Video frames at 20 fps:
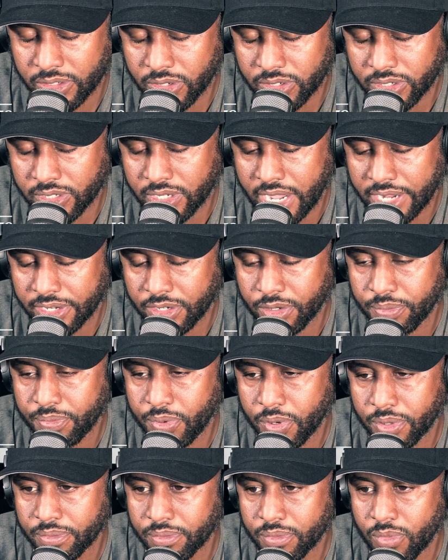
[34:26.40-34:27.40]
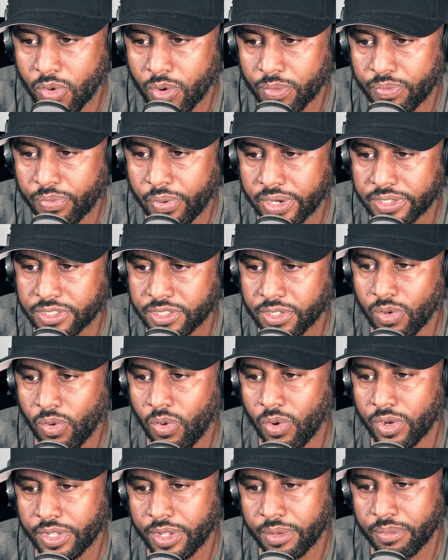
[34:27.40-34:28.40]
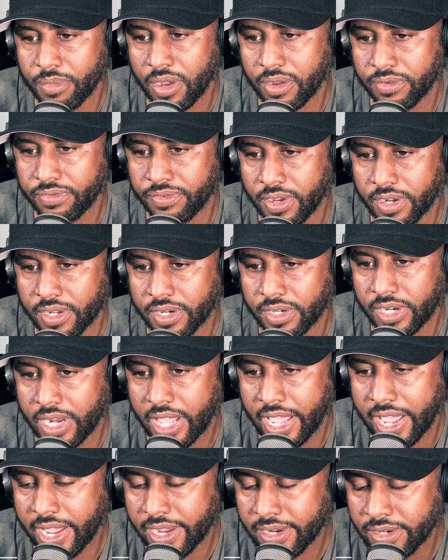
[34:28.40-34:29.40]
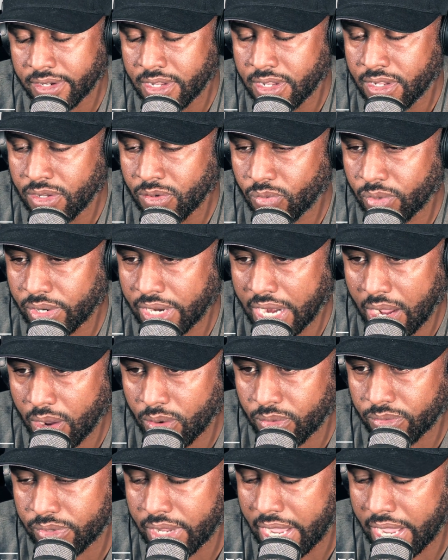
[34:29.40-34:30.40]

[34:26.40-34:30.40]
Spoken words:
looking like you putting more pressure on your motherfucking leg without